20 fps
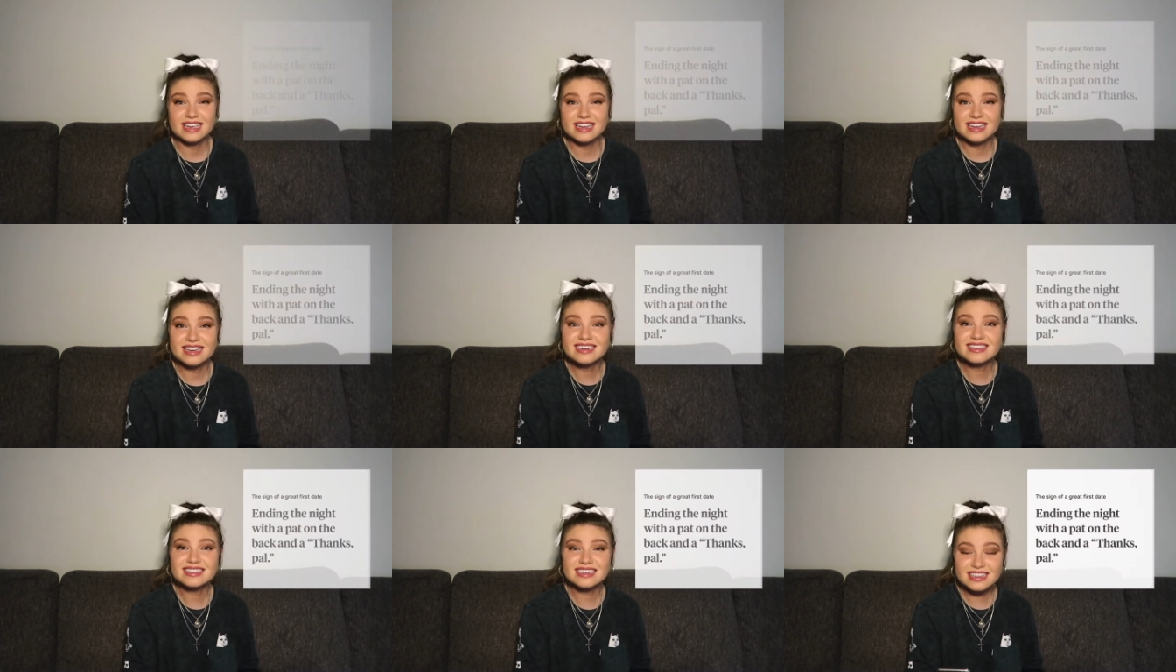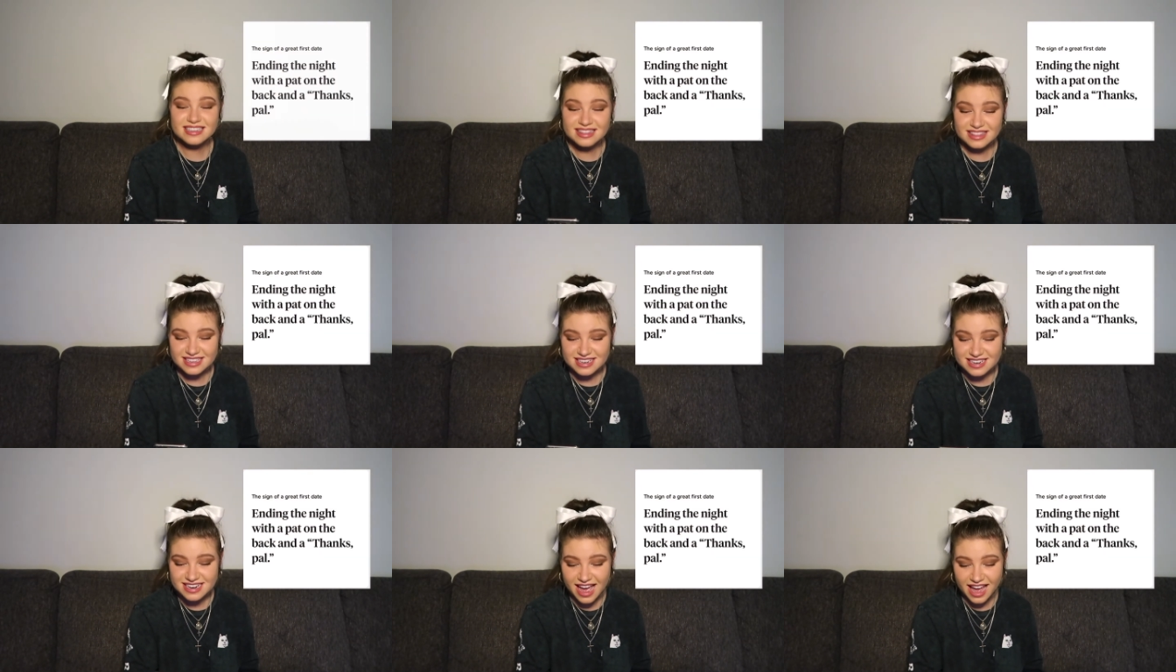Ending
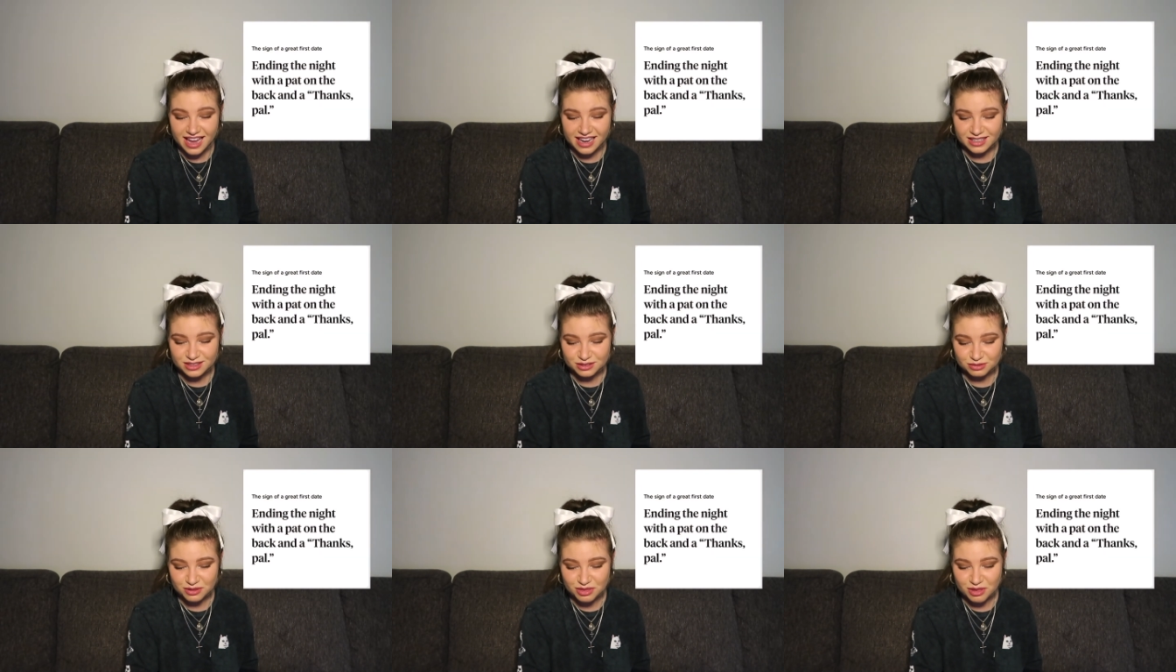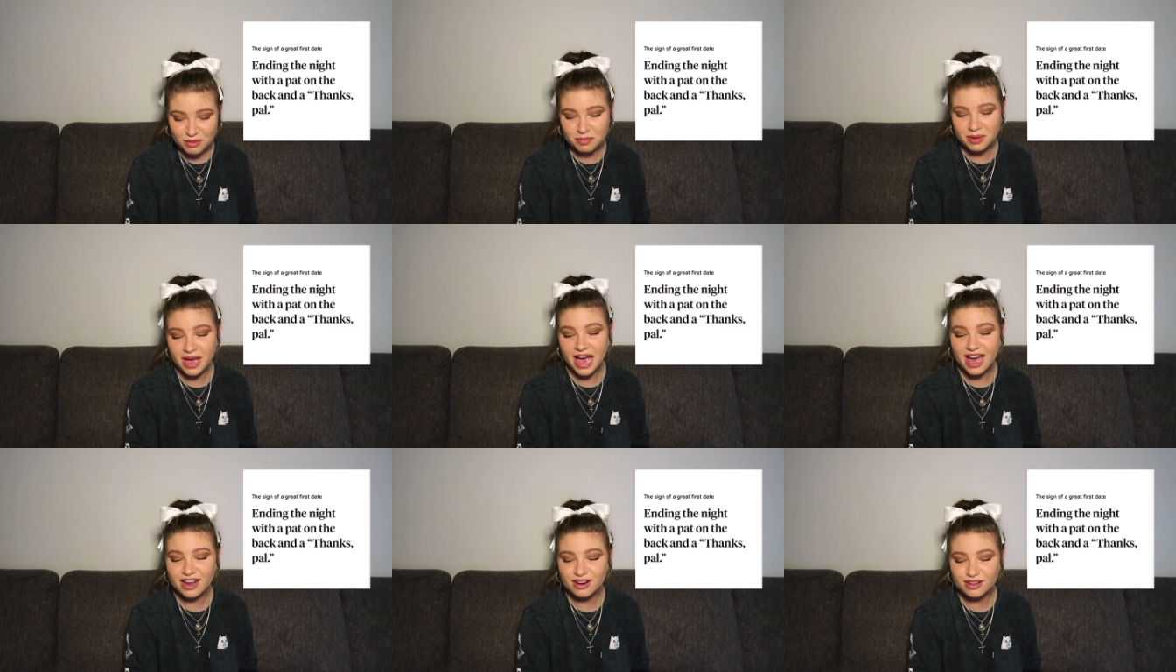the night with a
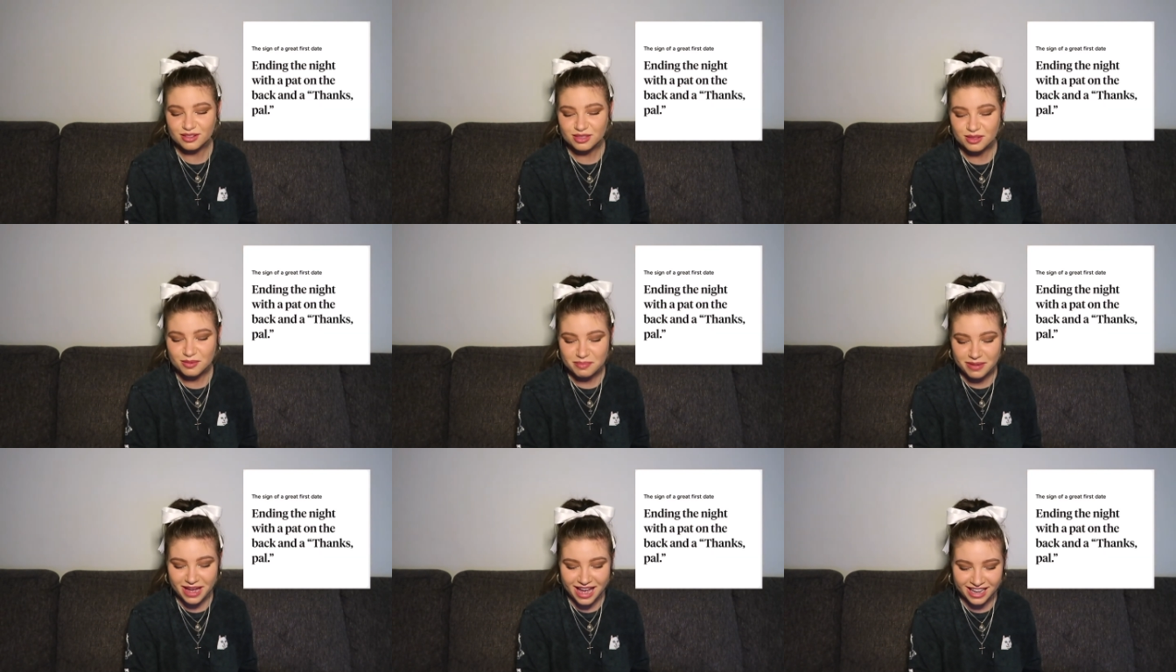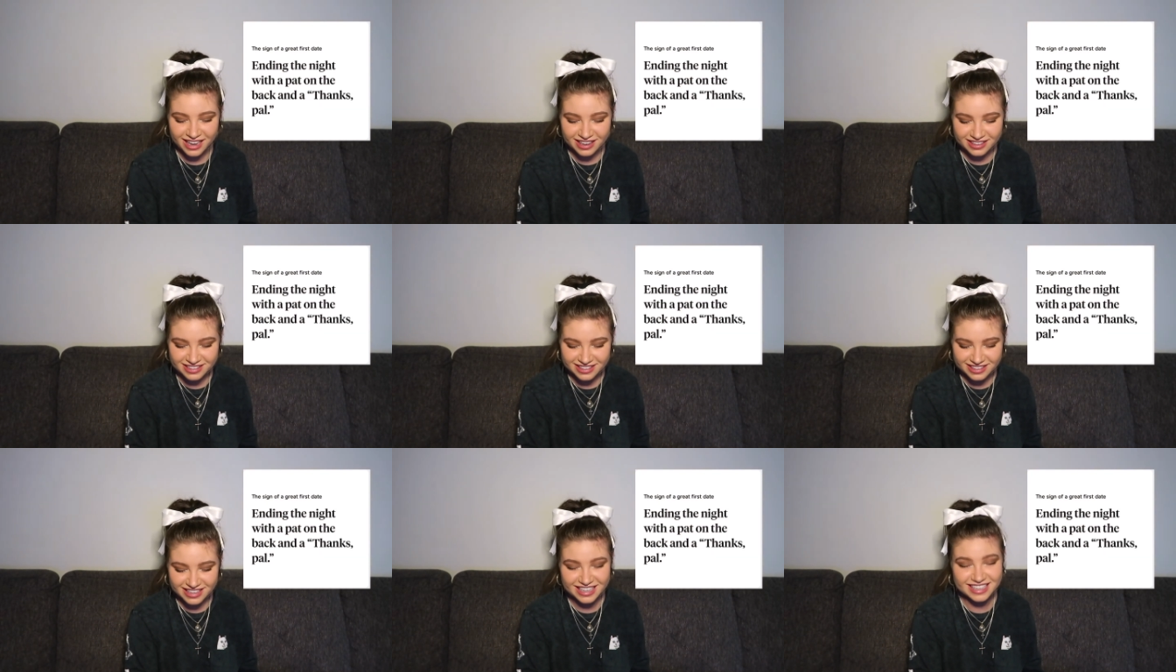pat on the
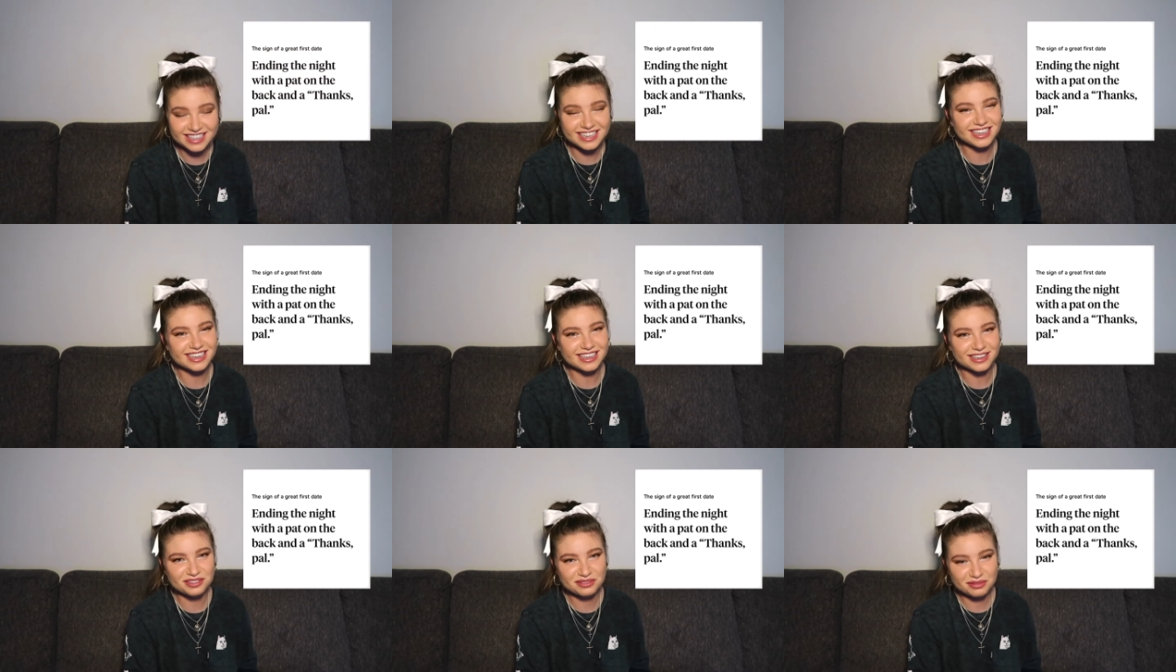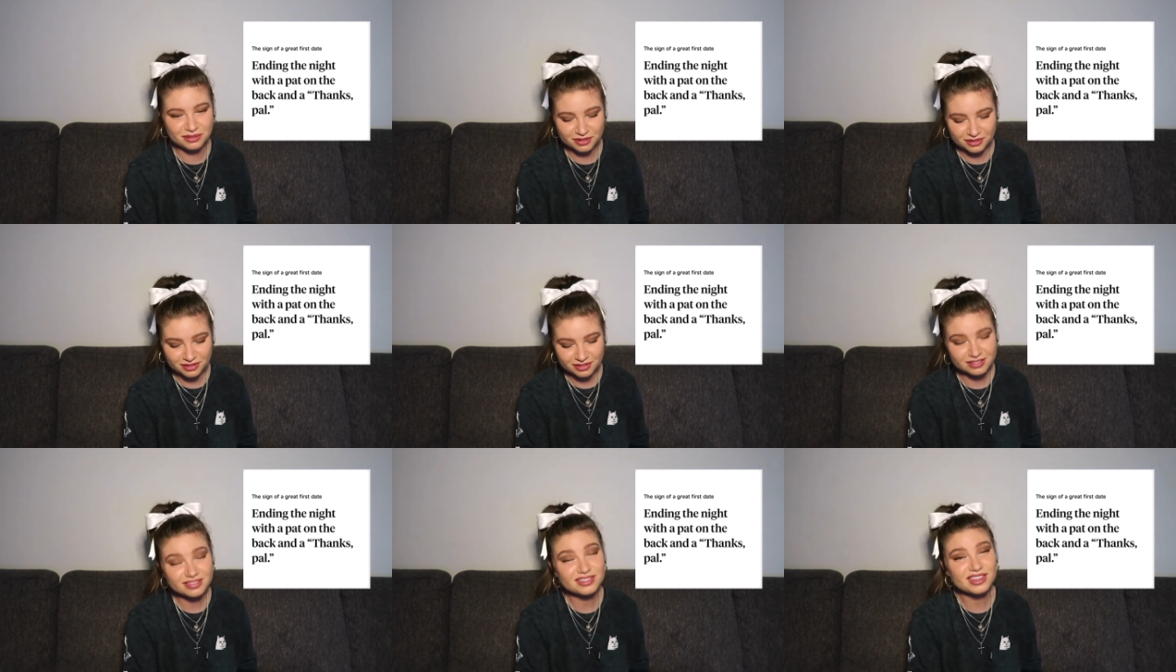back and a
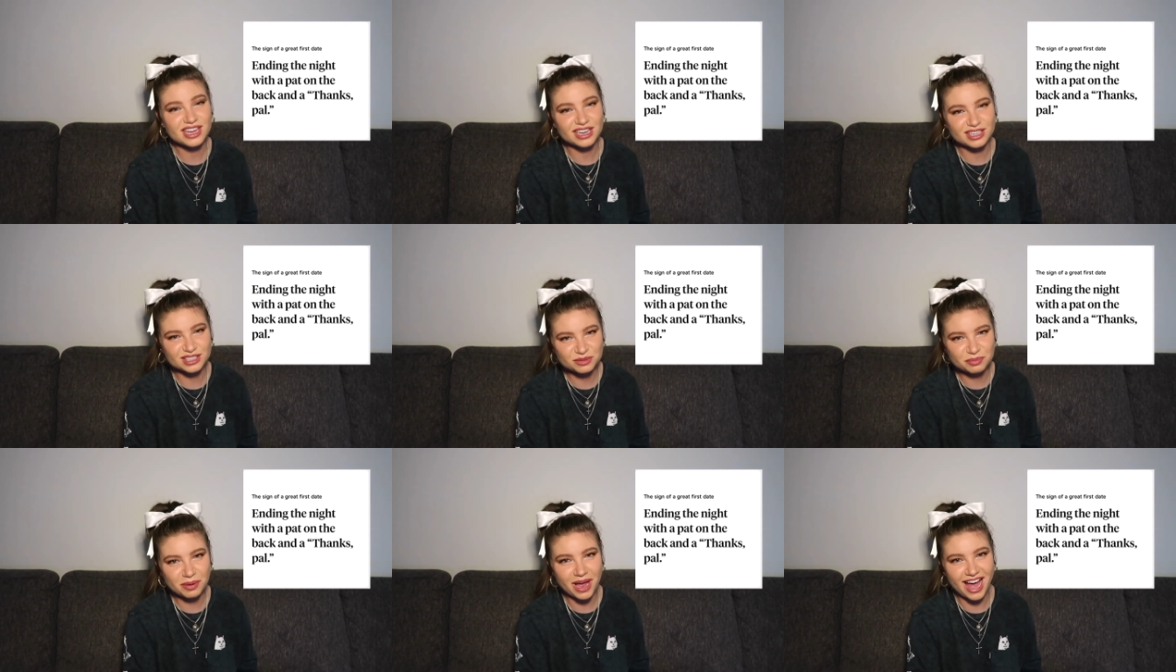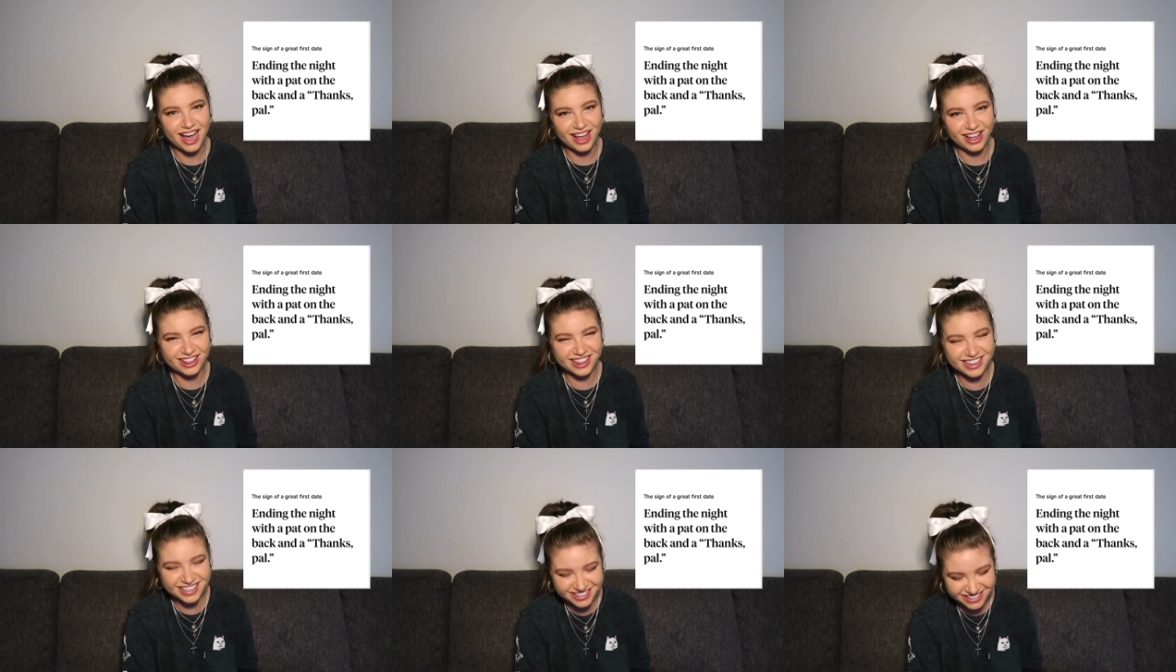thanks,
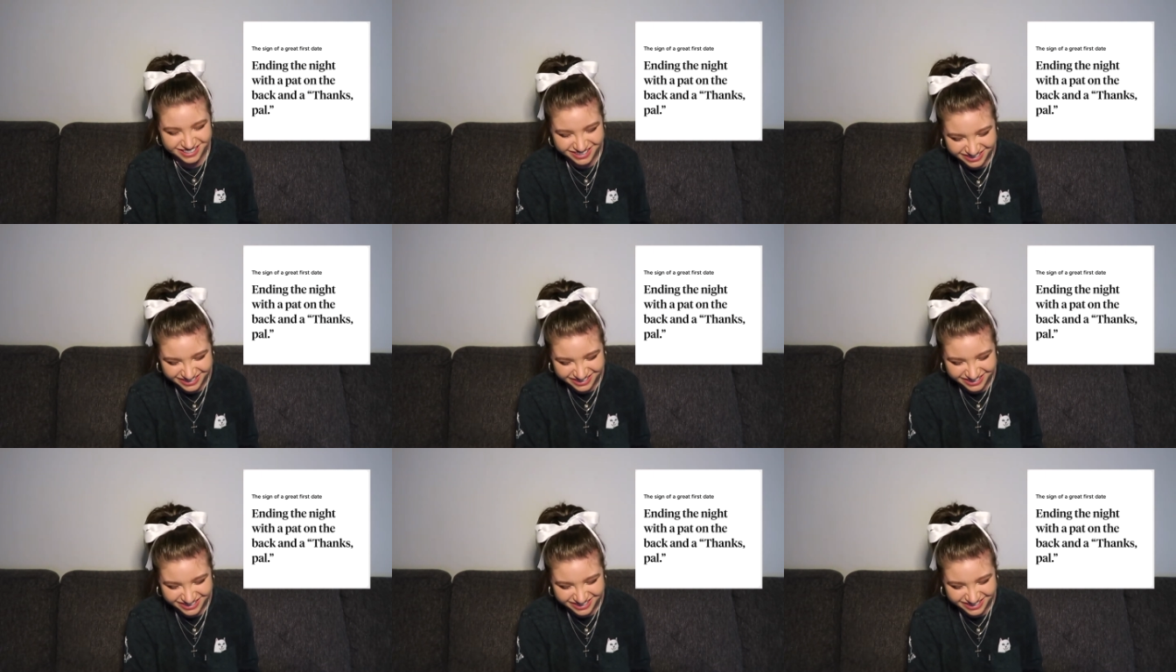pal.